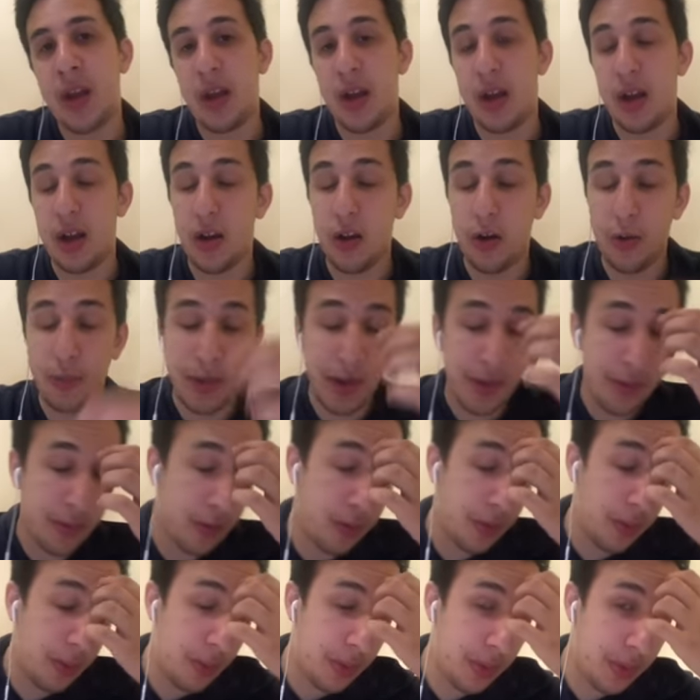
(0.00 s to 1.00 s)
A lot of
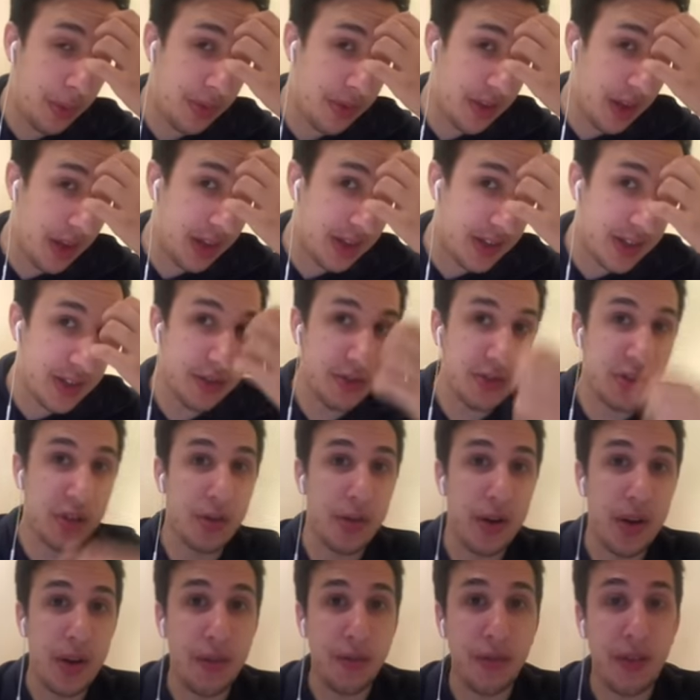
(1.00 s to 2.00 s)
people saying a deal's
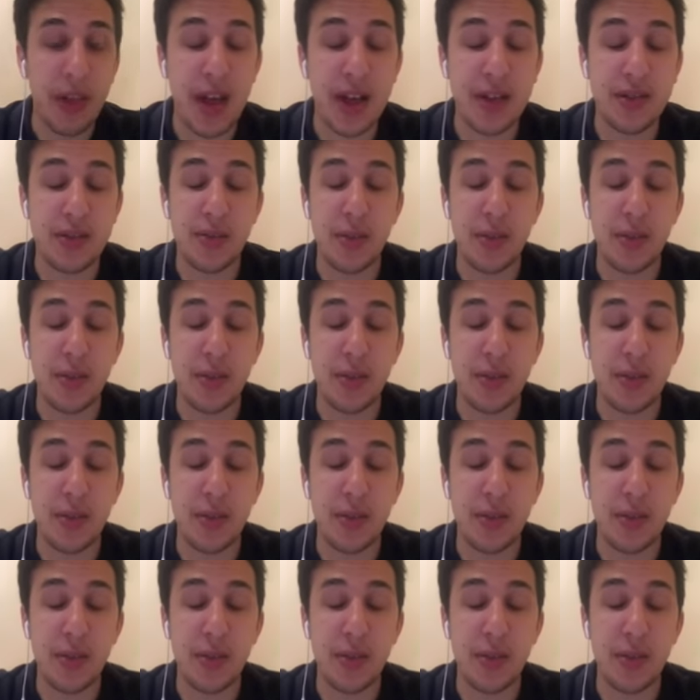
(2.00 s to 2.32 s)
agreed with that.